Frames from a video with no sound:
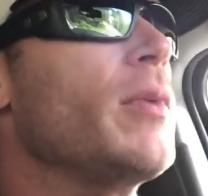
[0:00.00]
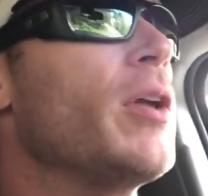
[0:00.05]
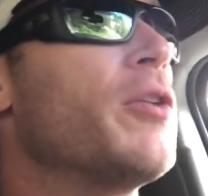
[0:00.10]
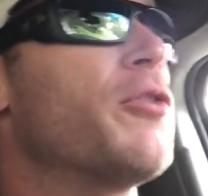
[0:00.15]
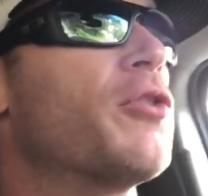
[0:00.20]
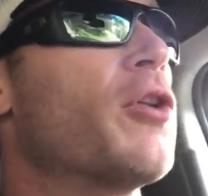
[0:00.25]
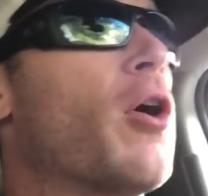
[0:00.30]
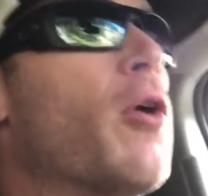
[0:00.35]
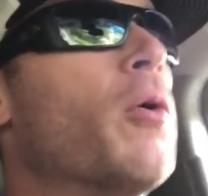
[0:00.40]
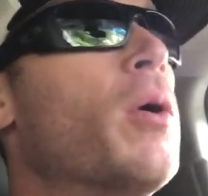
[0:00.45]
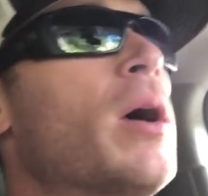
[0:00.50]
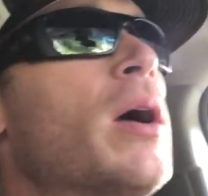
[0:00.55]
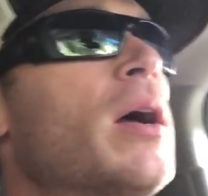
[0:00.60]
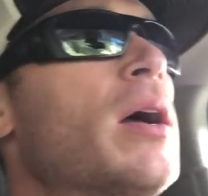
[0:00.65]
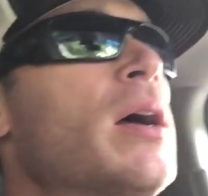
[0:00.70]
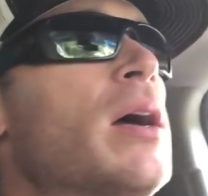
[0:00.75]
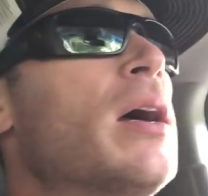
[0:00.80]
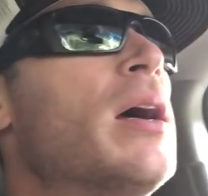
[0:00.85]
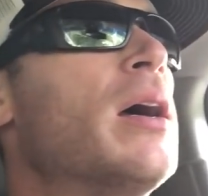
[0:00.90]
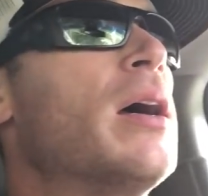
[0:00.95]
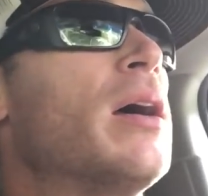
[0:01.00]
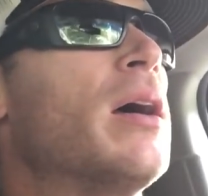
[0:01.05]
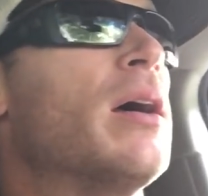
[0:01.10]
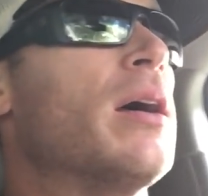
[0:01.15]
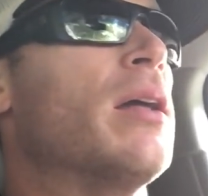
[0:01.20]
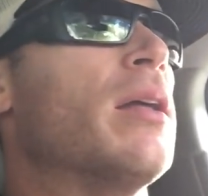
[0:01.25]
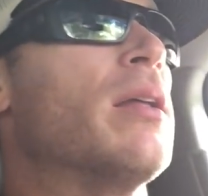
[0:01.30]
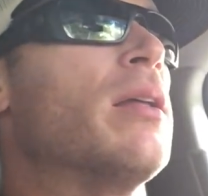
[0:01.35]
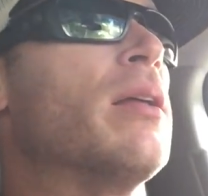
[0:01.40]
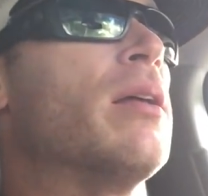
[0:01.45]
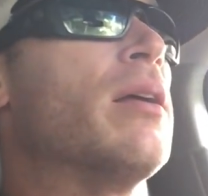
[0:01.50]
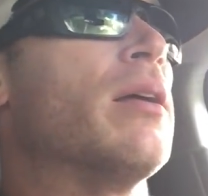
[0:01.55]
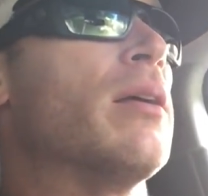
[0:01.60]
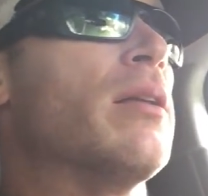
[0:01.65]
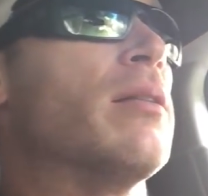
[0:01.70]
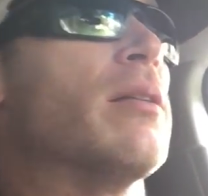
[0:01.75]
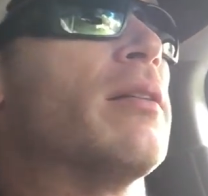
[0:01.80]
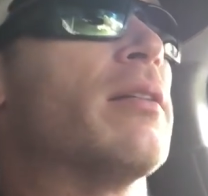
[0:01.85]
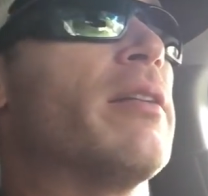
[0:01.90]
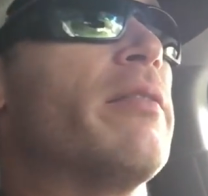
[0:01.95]
So
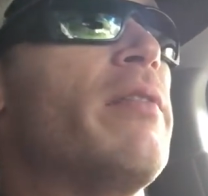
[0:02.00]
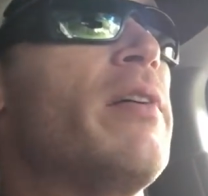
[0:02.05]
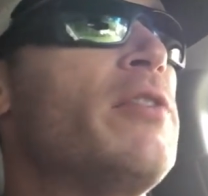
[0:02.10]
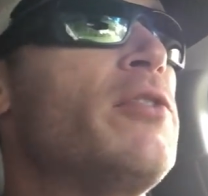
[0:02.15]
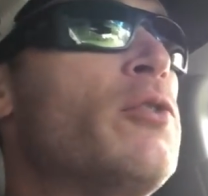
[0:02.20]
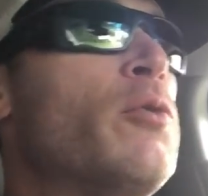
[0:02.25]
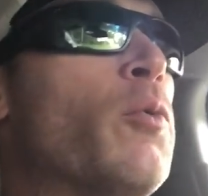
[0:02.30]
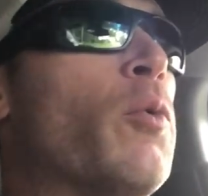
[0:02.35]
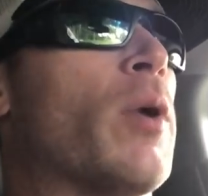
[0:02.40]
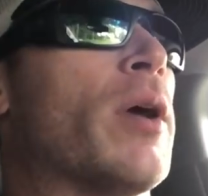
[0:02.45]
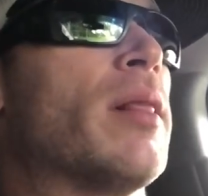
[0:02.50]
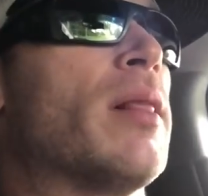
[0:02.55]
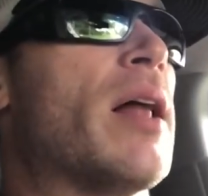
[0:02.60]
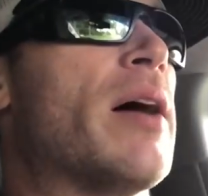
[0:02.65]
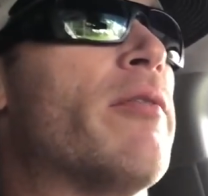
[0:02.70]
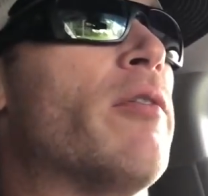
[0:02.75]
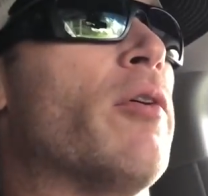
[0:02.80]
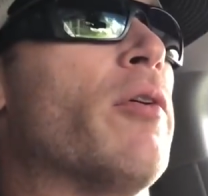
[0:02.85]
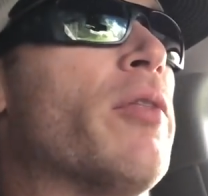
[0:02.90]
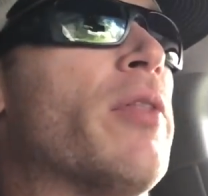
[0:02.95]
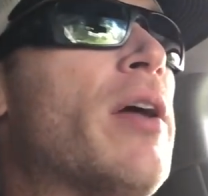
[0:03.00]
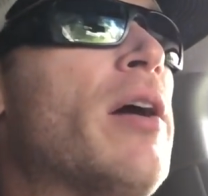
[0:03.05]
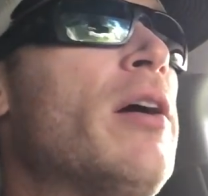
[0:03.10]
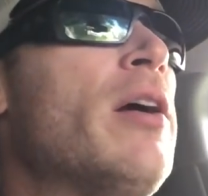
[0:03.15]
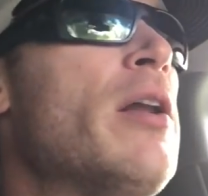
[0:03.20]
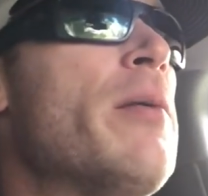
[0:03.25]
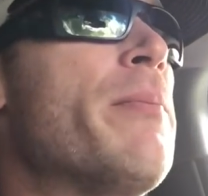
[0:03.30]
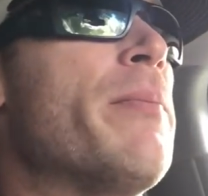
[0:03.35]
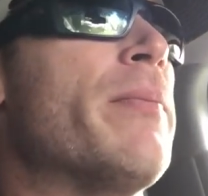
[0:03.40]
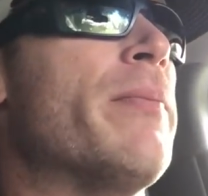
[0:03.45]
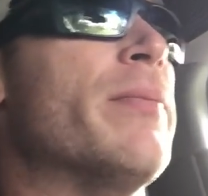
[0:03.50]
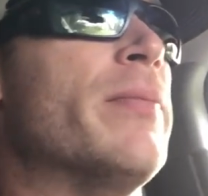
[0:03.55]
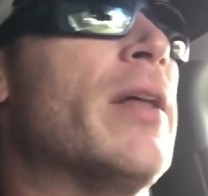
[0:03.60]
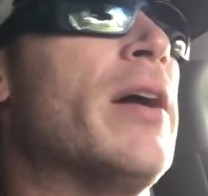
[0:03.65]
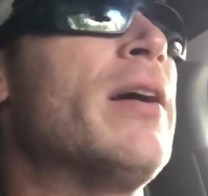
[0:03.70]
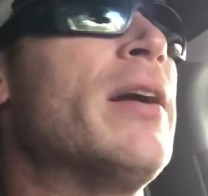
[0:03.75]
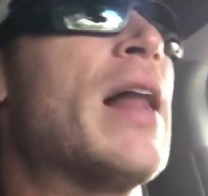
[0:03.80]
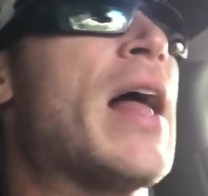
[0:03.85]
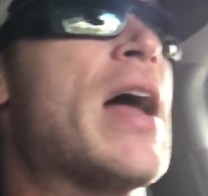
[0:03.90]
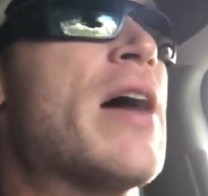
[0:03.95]
the division 1 level, they're going to
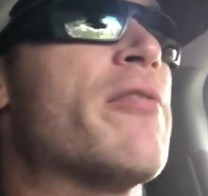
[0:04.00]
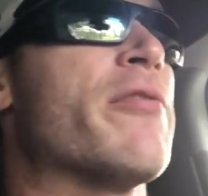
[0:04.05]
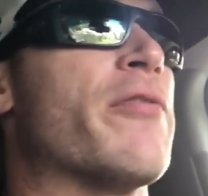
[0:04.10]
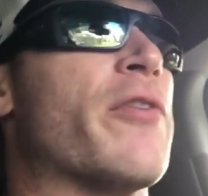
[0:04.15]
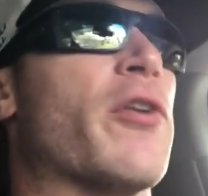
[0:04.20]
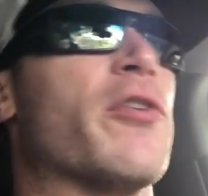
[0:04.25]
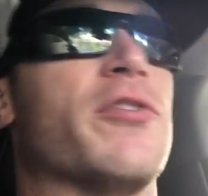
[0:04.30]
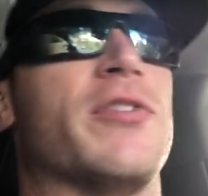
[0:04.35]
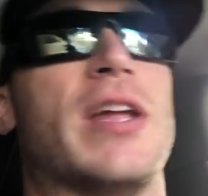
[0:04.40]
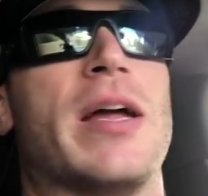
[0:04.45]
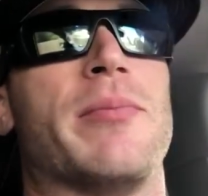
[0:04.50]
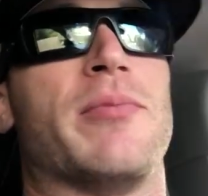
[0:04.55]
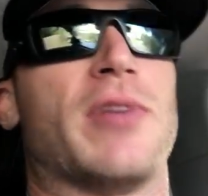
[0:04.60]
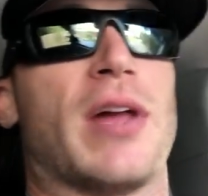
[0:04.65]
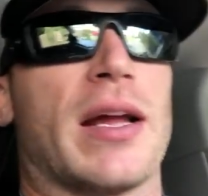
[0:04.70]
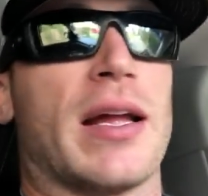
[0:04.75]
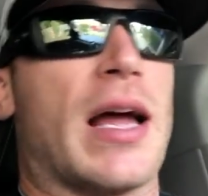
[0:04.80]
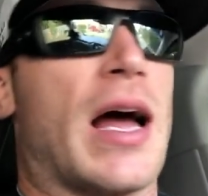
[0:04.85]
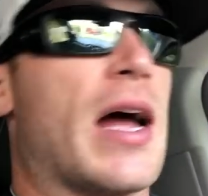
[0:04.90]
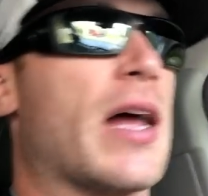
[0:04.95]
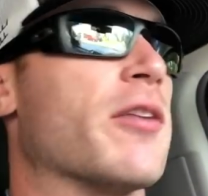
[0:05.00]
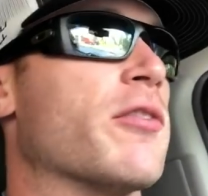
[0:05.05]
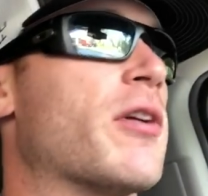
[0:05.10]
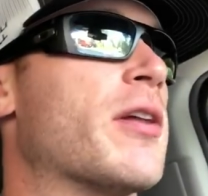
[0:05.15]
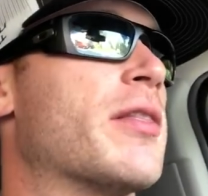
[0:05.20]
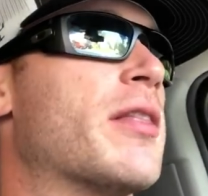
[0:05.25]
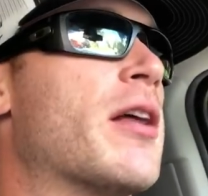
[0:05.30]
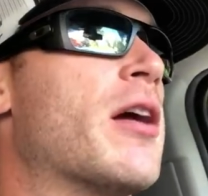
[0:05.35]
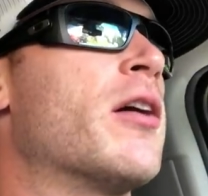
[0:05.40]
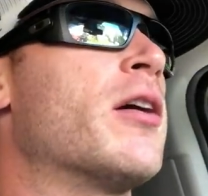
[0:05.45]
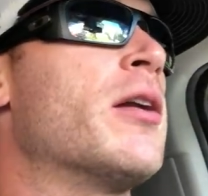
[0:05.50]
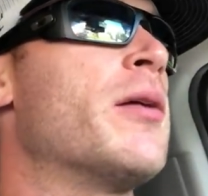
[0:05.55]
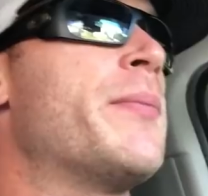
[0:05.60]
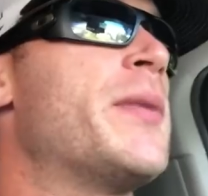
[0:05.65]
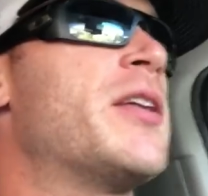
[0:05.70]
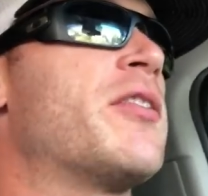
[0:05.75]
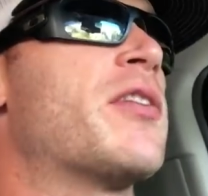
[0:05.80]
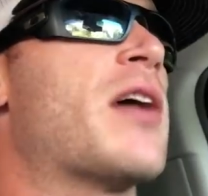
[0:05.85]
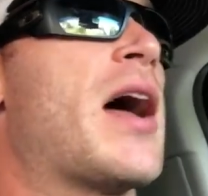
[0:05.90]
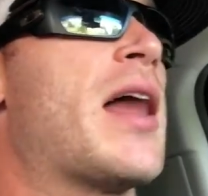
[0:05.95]
they're going to have first dibs at guys, right? They're going to
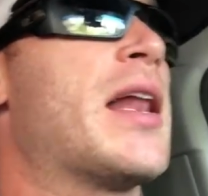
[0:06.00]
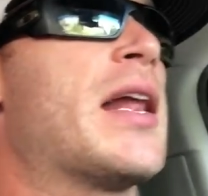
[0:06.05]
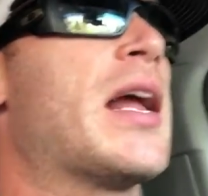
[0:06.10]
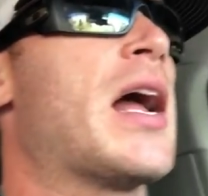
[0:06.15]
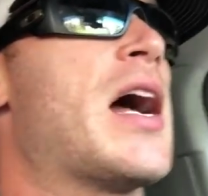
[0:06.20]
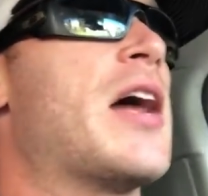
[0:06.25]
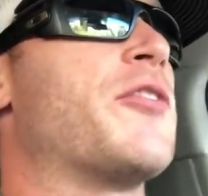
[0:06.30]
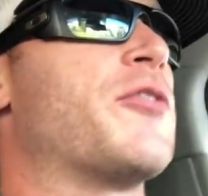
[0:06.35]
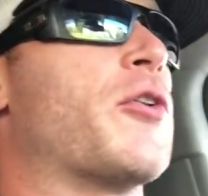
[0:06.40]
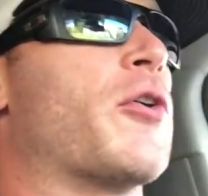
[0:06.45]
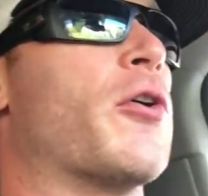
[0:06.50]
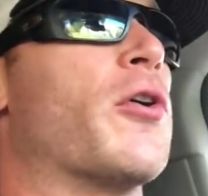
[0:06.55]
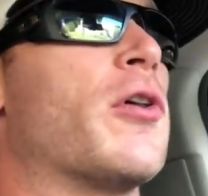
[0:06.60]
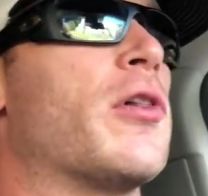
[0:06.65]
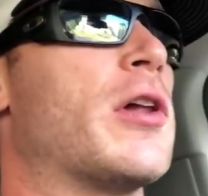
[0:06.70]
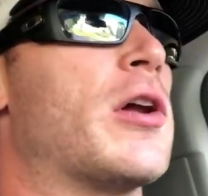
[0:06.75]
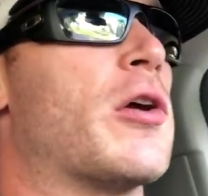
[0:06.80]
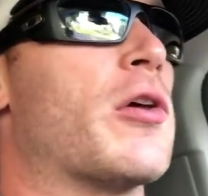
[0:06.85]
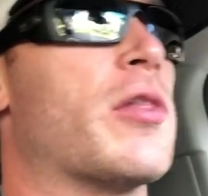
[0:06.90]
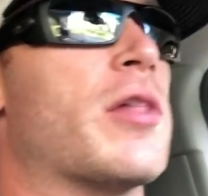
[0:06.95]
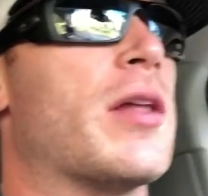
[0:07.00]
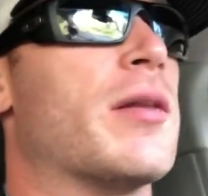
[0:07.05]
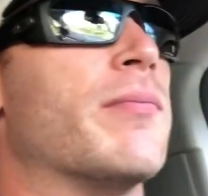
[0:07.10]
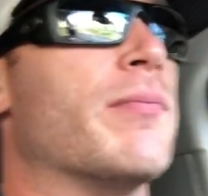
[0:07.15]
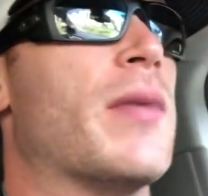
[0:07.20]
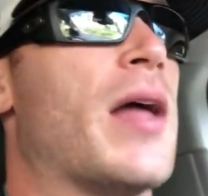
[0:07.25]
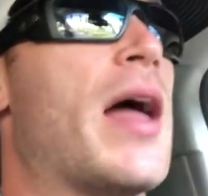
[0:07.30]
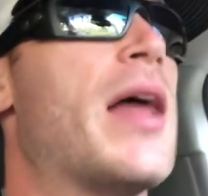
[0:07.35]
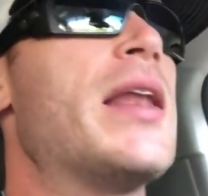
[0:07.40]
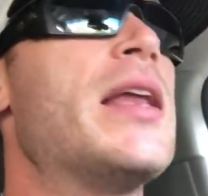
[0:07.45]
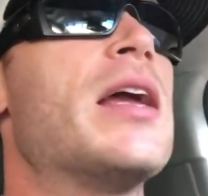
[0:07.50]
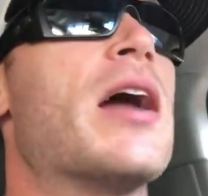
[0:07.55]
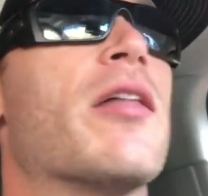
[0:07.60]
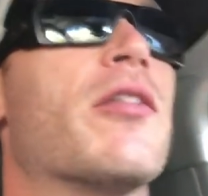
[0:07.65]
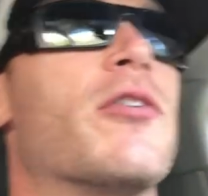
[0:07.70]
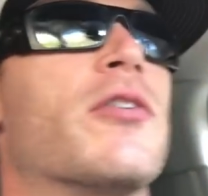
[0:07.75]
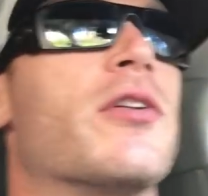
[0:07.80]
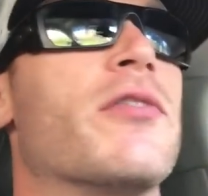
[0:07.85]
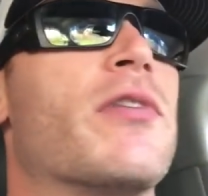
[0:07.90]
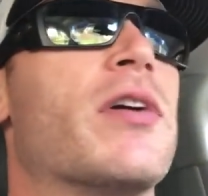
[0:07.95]
be signing guys earlier than any
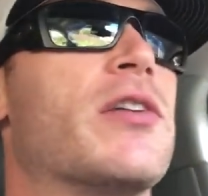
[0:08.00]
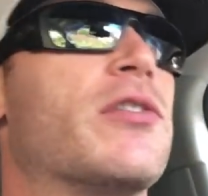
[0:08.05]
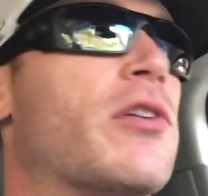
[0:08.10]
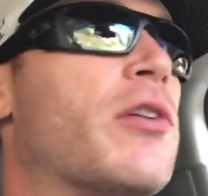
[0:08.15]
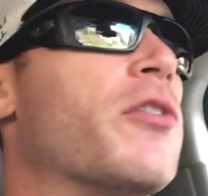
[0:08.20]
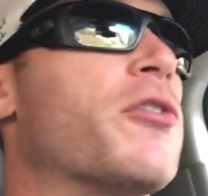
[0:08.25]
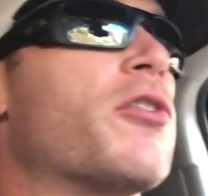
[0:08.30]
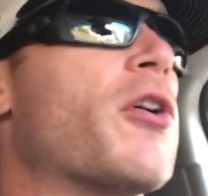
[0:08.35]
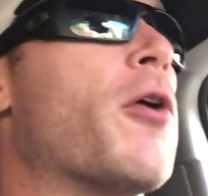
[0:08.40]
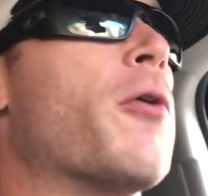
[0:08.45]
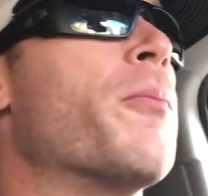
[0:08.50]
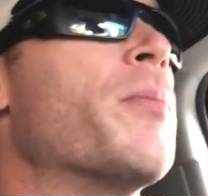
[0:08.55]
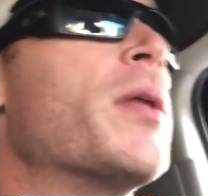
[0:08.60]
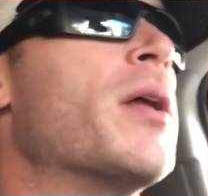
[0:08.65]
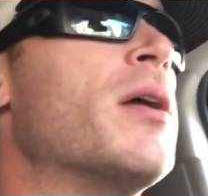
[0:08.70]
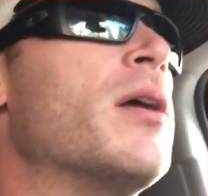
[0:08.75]
other division. So,